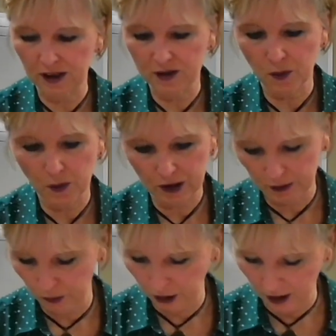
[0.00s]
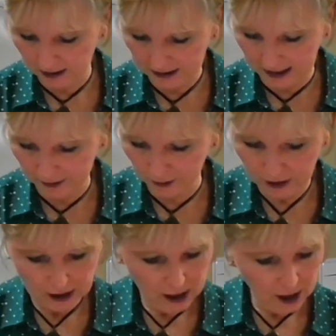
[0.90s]
It's what we're going to work on together.
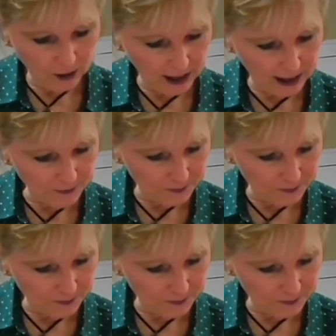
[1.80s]
Okay.